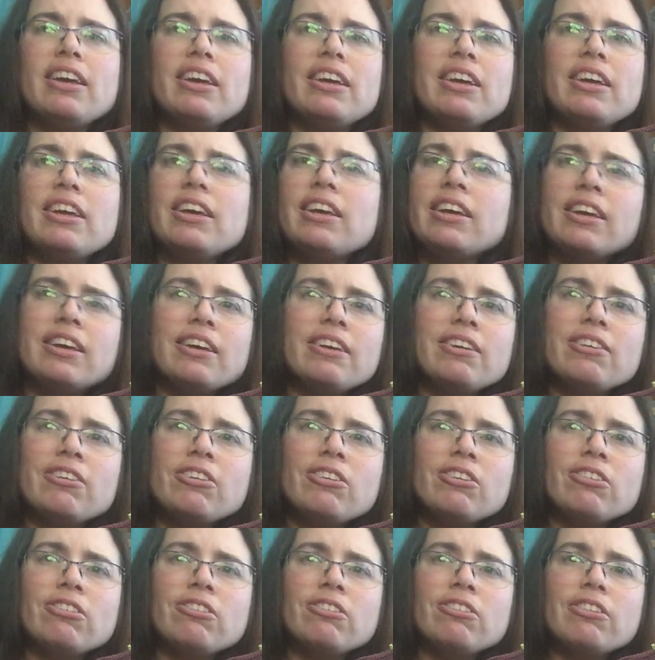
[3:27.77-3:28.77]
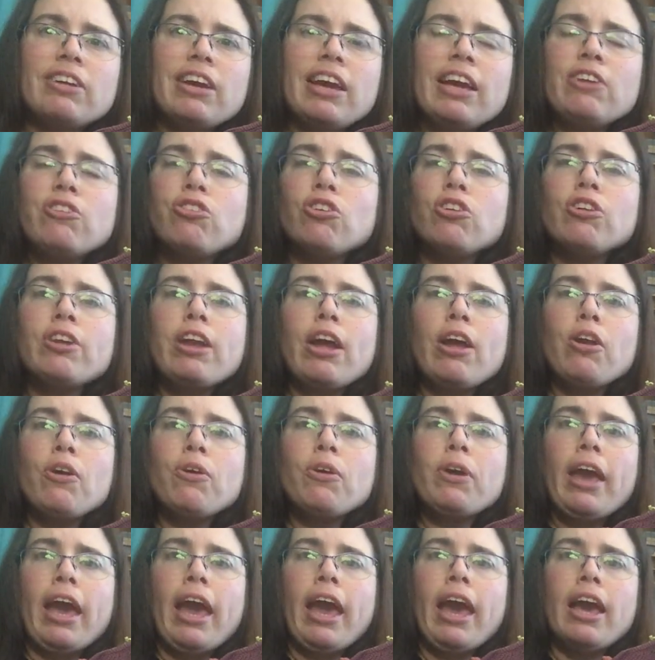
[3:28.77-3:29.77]
It turned out
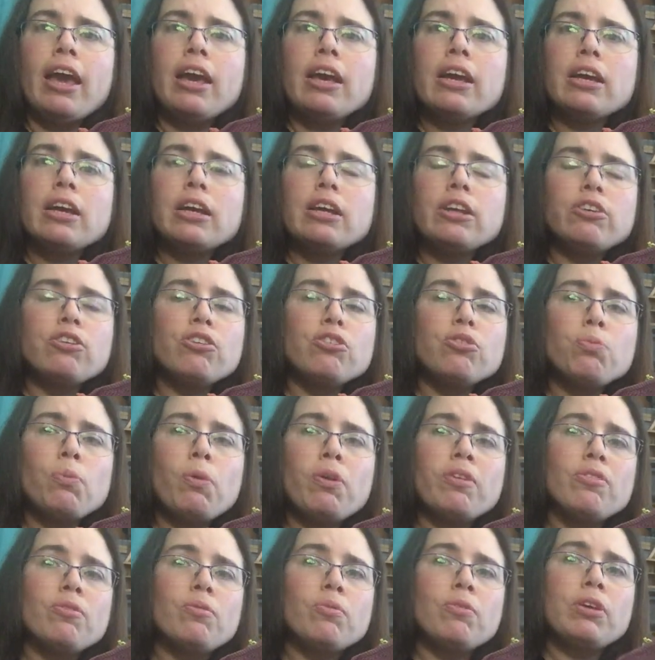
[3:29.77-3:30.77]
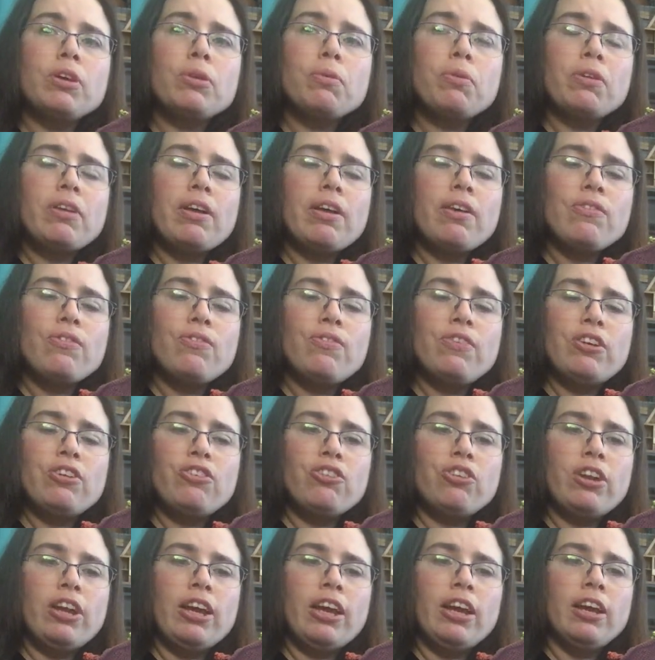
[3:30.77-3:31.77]
okay. It just wasn't really what I was
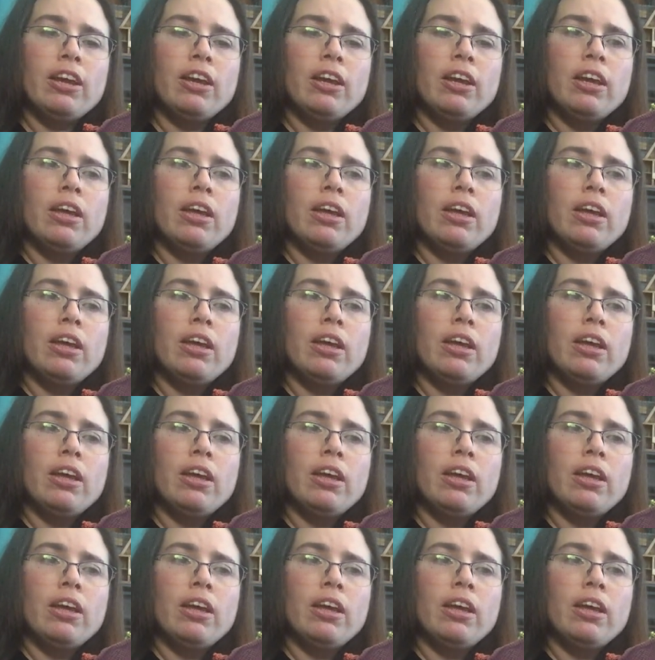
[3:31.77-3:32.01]
envisioning.